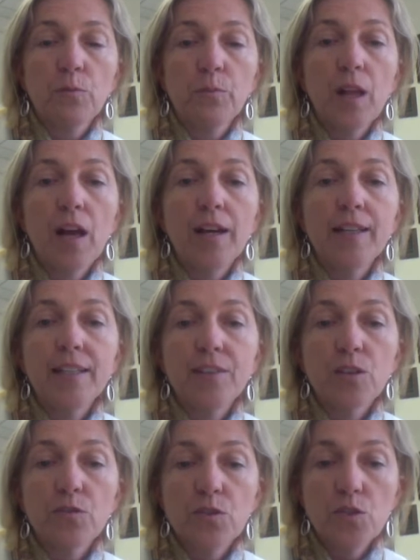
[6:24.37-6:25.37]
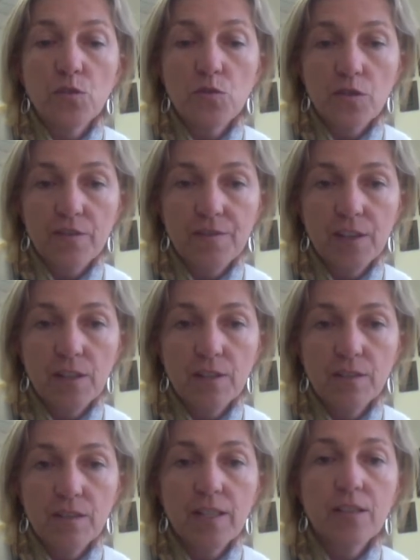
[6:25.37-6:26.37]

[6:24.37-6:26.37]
blood in those neutrophils.